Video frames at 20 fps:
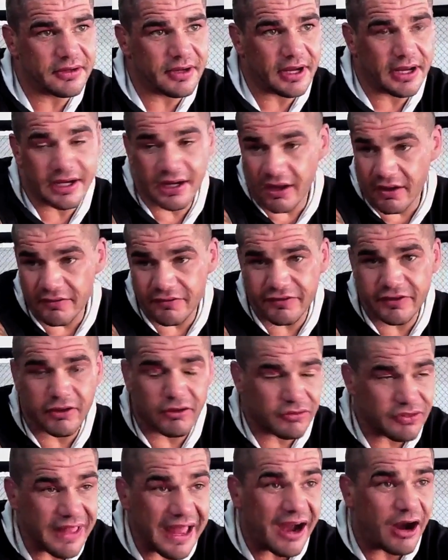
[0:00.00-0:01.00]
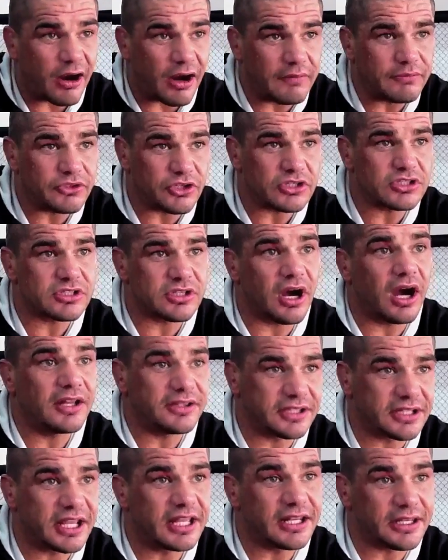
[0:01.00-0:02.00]
And I feel now I'm just starting
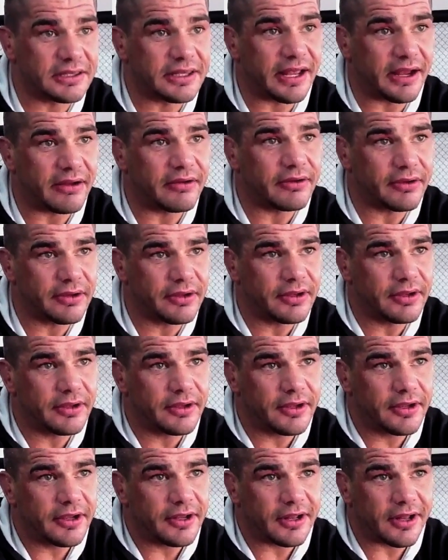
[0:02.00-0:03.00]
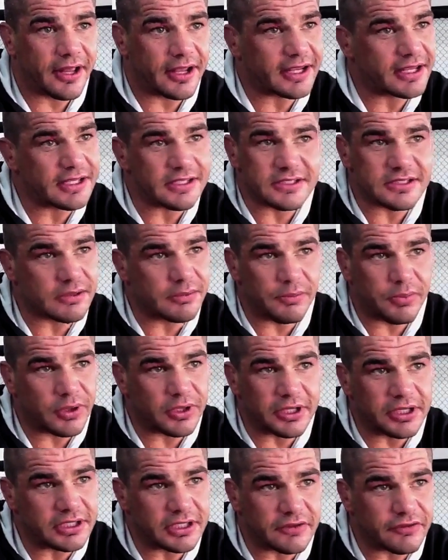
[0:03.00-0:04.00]
to get it down. like it's a
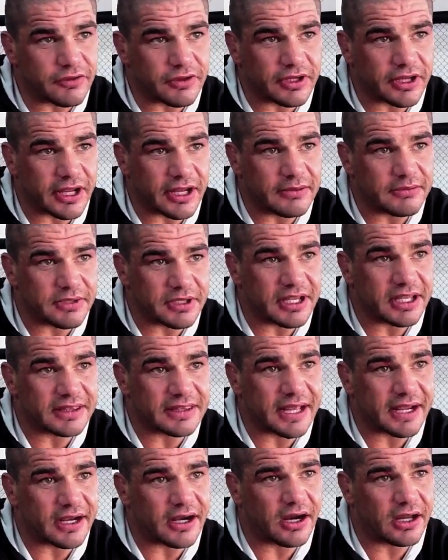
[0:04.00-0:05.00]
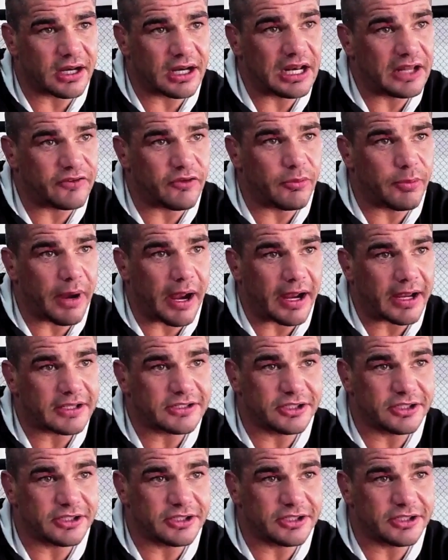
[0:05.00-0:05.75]
completely different game to get that kind of level back.